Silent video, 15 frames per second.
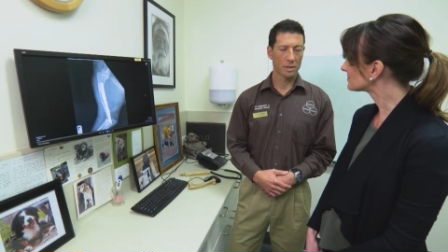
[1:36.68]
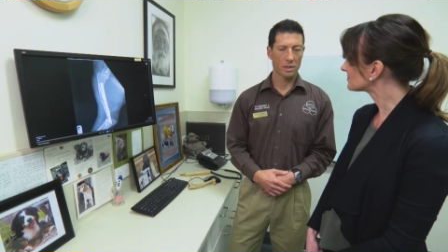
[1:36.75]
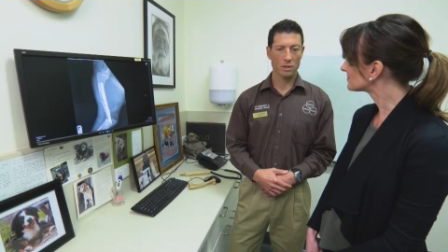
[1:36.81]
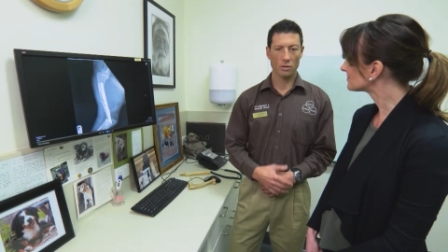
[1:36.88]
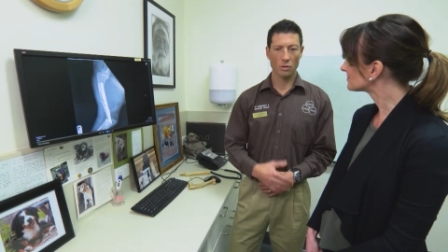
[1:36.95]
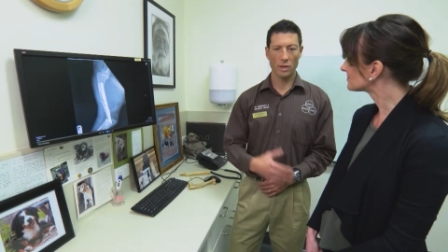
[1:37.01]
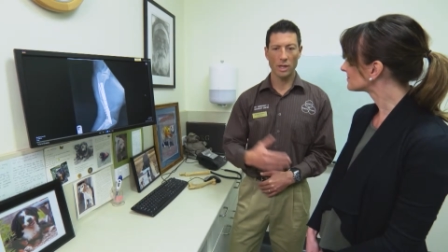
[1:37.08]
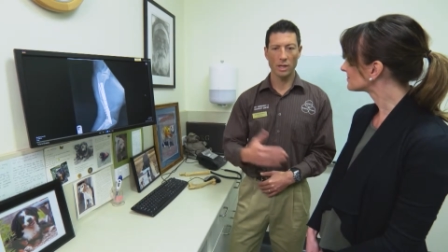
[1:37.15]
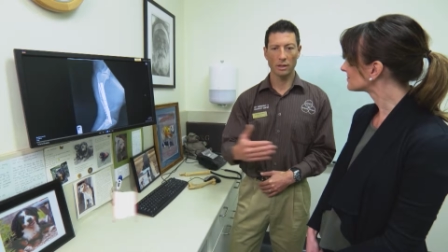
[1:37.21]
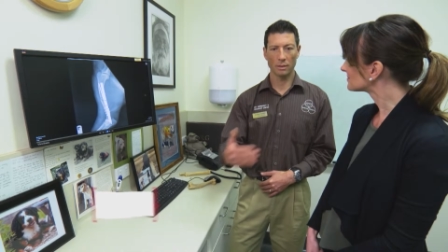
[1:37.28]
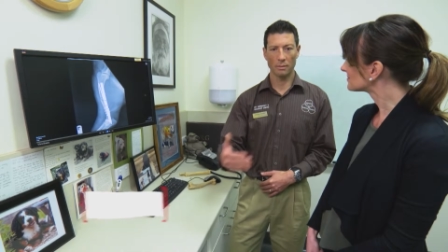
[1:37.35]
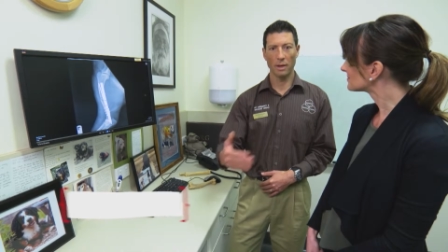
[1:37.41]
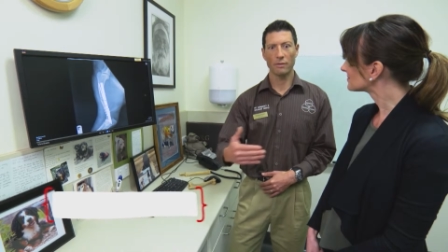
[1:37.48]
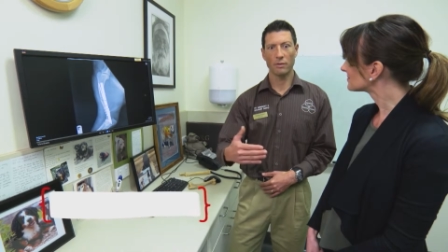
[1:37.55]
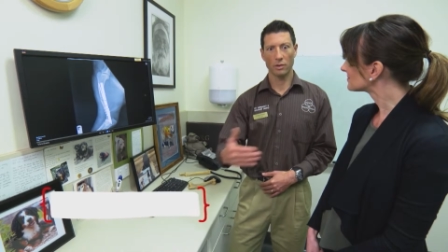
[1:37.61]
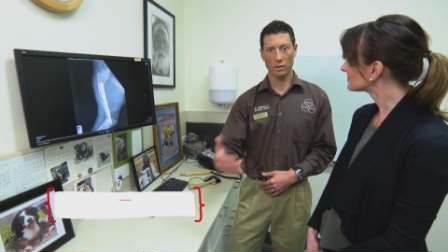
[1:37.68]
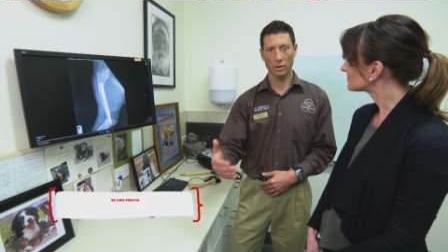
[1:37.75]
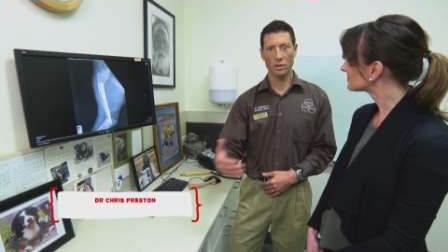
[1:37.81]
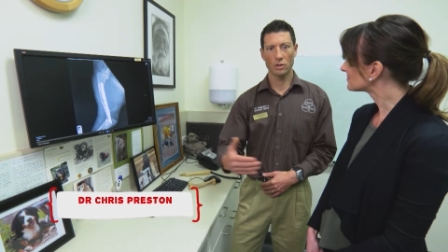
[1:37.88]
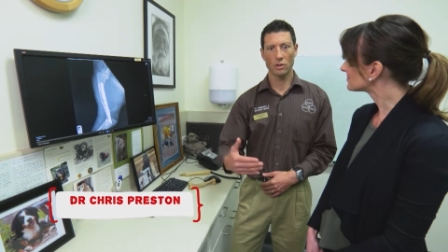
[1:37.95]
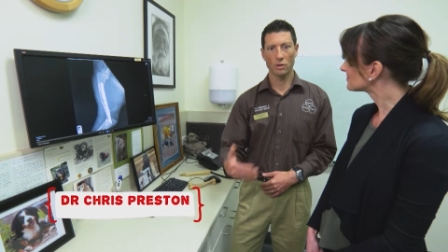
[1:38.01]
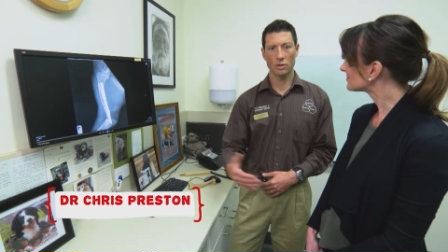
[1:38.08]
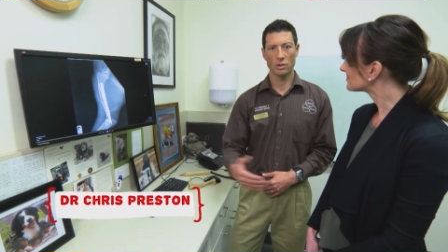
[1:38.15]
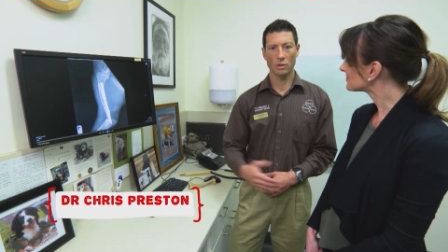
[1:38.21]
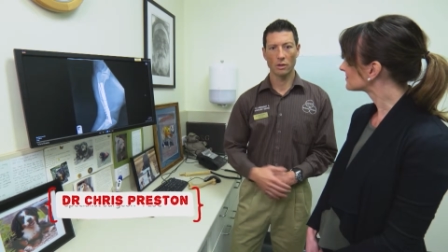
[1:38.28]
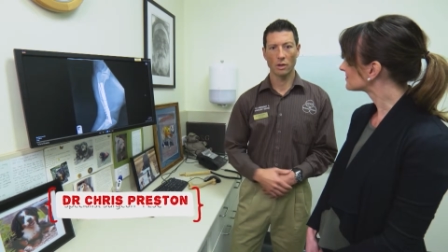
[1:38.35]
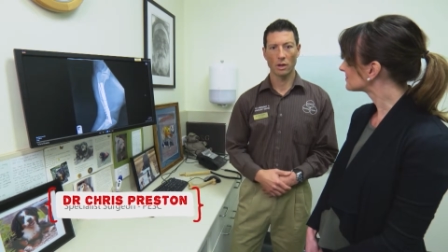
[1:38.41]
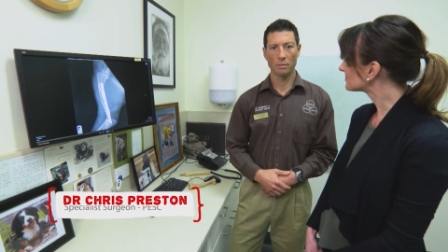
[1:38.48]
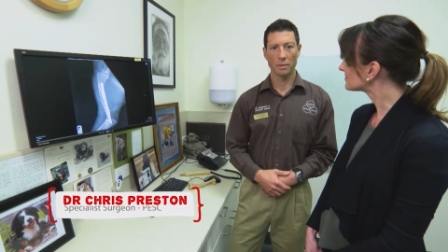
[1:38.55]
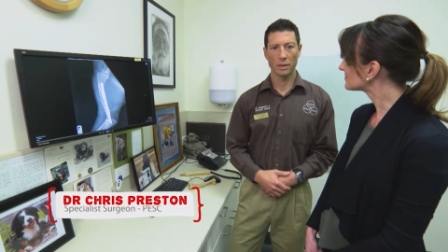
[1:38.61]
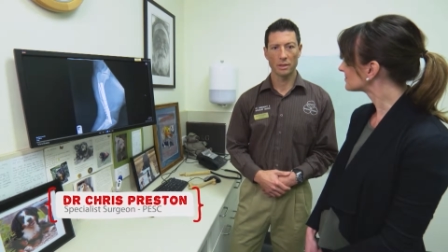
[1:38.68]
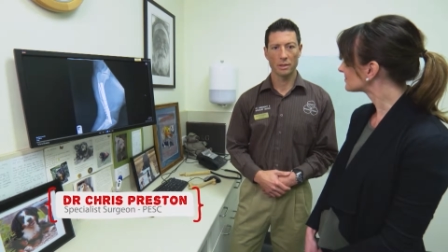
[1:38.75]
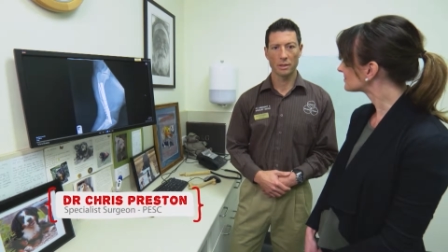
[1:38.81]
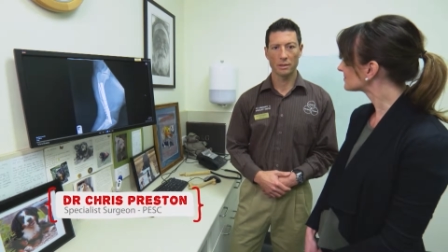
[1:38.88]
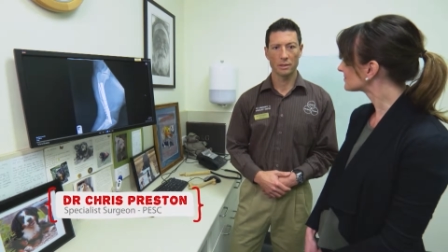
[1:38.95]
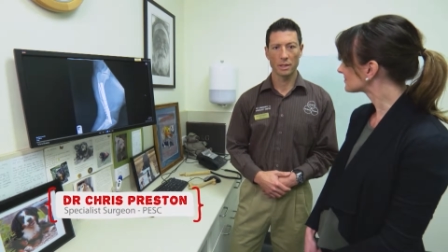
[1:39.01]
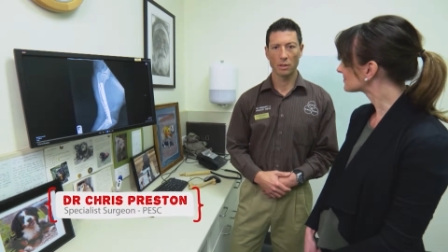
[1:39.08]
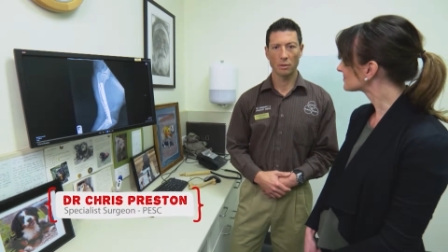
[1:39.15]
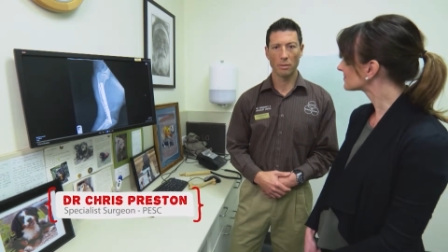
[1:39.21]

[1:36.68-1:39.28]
screening them, have you got insurance or not, but it's a deal